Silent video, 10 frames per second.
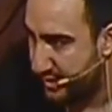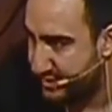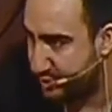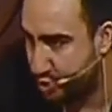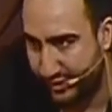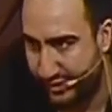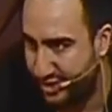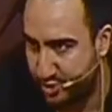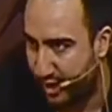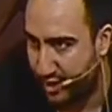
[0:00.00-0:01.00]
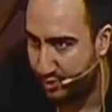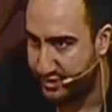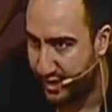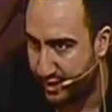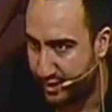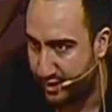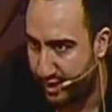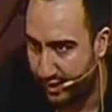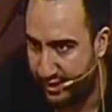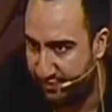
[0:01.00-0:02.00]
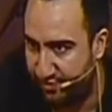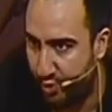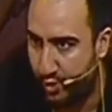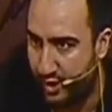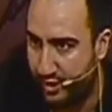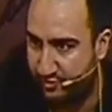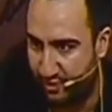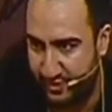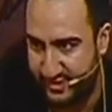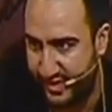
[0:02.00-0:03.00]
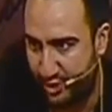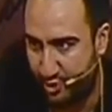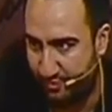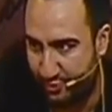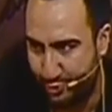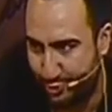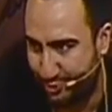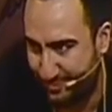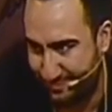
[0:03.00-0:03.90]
He said to Allah subhanahu wa ta'ala, I left the world for the sake of you.